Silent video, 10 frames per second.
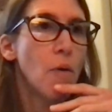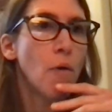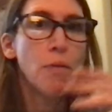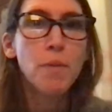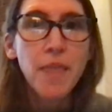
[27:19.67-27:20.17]

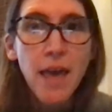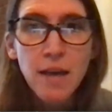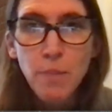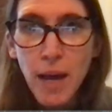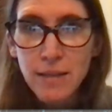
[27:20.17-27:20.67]
But they
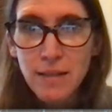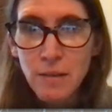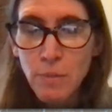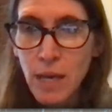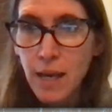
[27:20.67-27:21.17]
could pass it
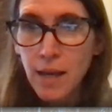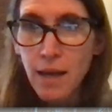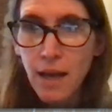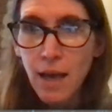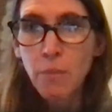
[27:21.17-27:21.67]
to me
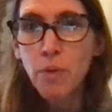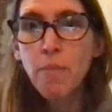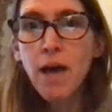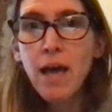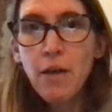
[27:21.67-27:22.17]
and put
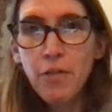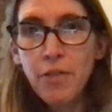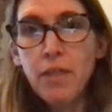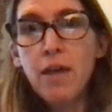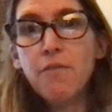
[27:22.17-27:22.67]
my health
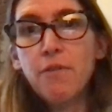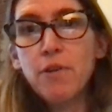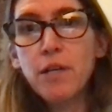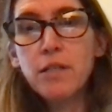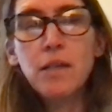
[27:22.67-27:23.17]
and life at
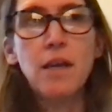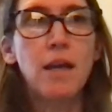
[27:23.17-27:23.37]
risk.